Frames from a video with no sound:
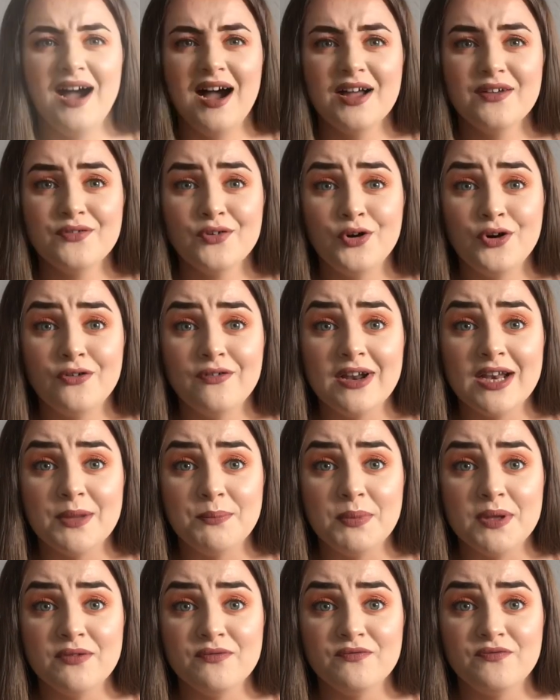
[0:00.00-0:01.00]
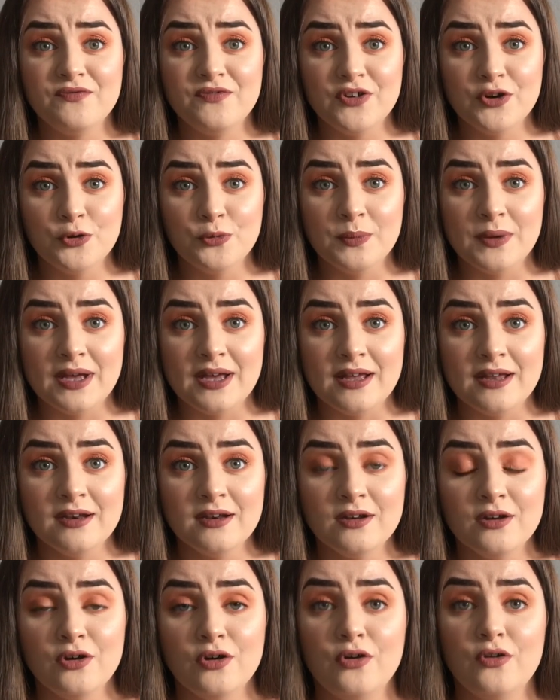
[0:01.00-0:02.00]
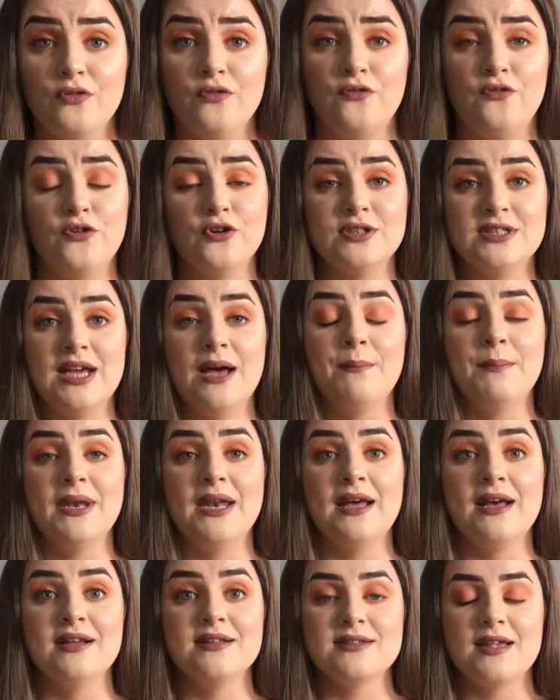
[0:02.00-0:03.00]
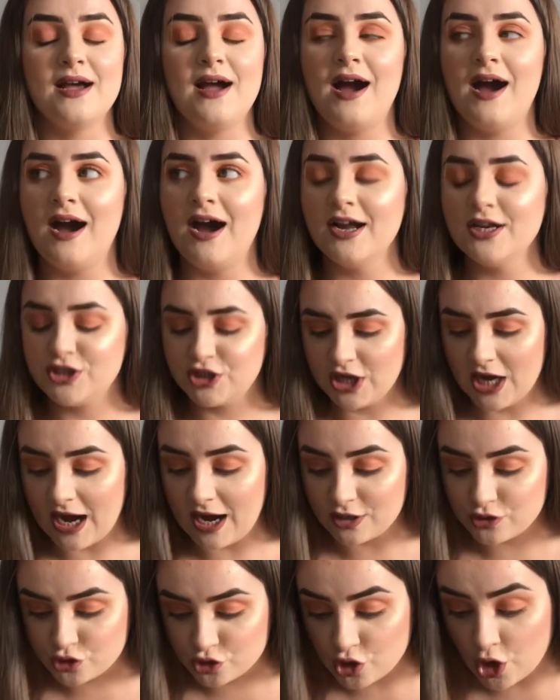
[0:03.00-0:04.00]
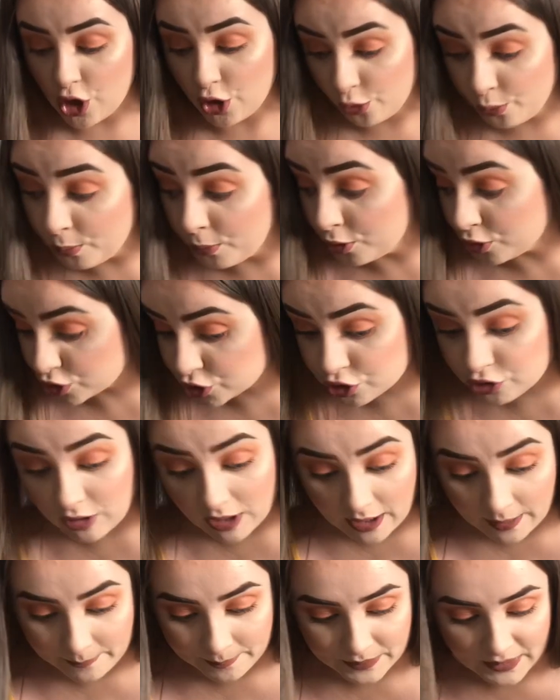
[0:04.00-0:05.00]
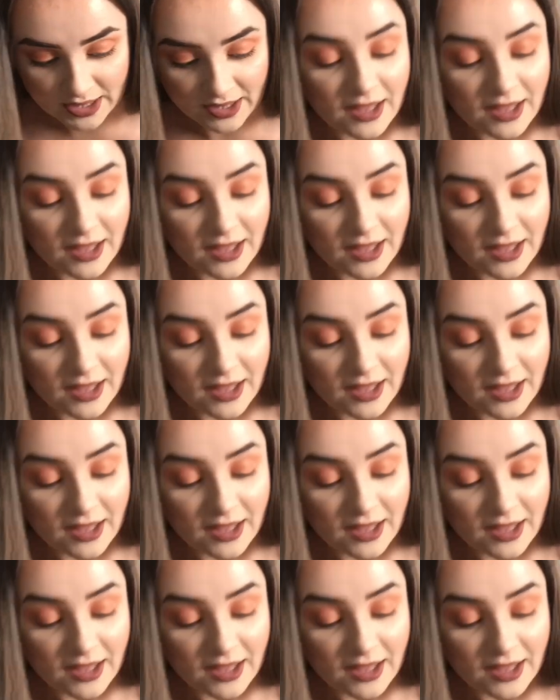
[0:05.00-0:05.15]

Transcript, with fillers: I've already been filming for 10 minutes. I chat so much crap.